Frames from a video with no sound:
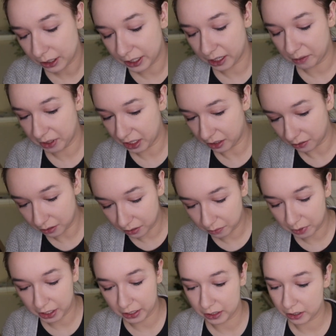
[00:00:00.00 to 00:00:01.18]
look it up on YouTube
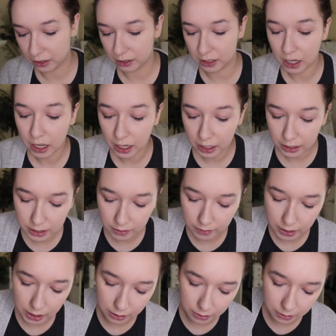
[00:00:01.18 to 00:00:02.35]
because there are tons of
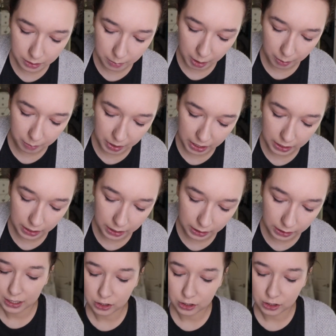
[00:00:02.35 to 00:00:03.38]
videos about baking.